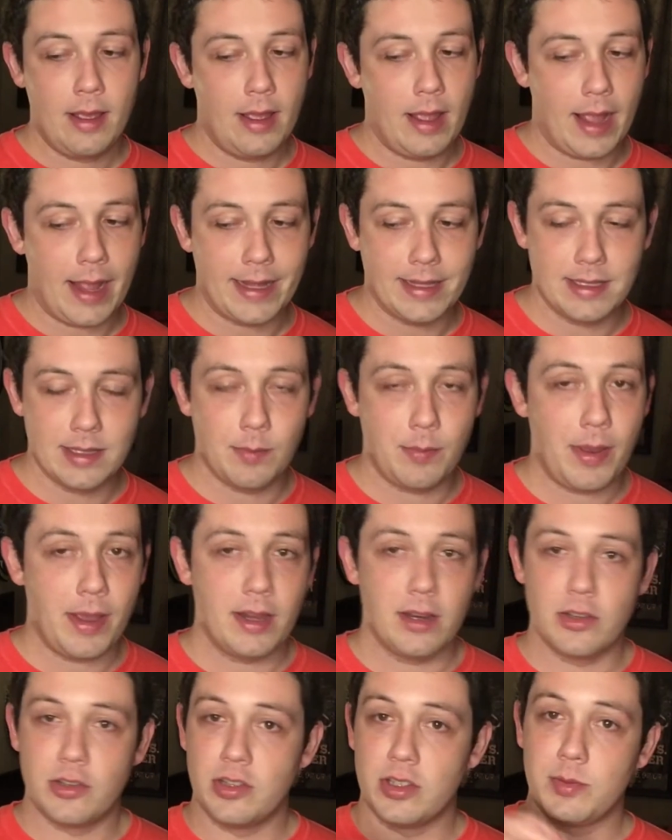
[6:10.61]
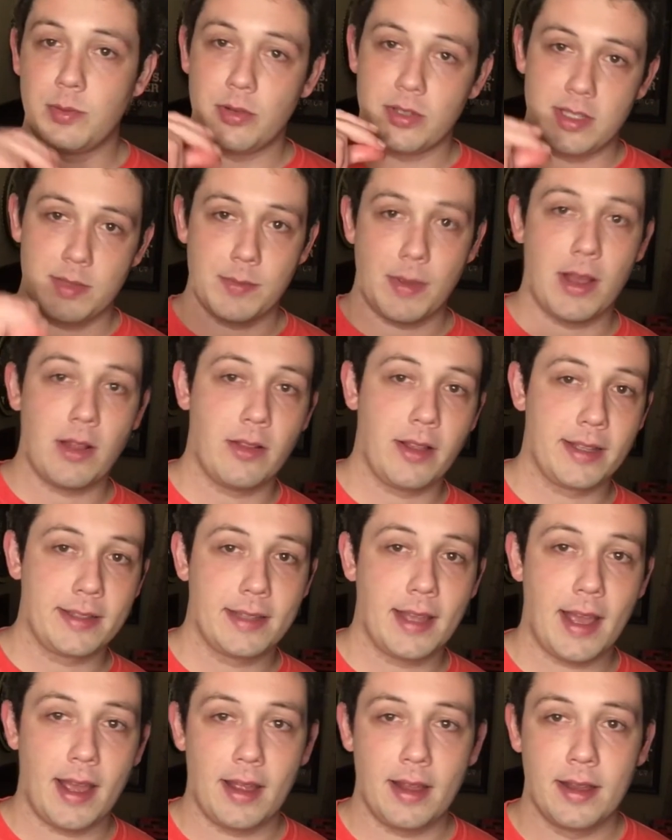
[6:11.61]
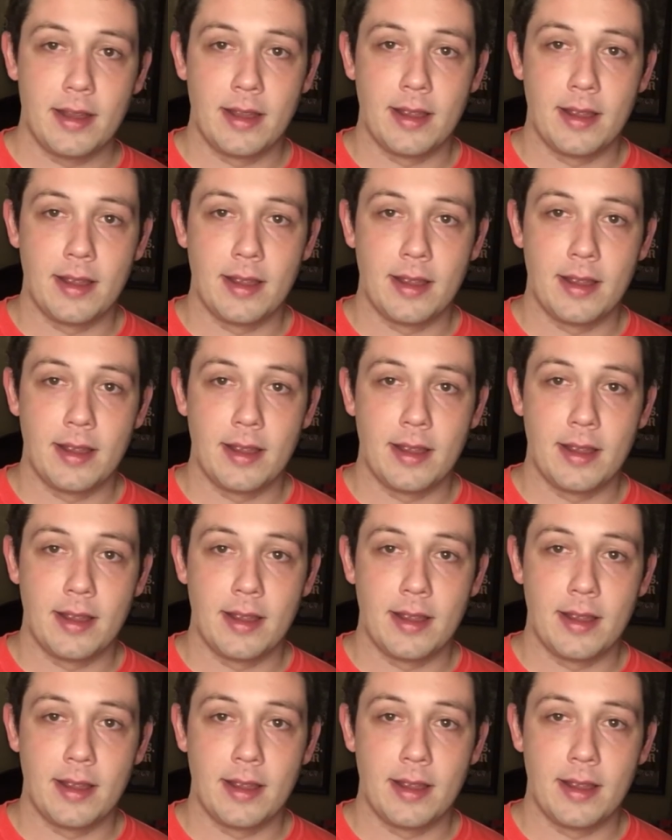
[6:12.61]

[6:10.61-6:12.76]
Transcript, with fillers: And Zepeda just puts him out like that.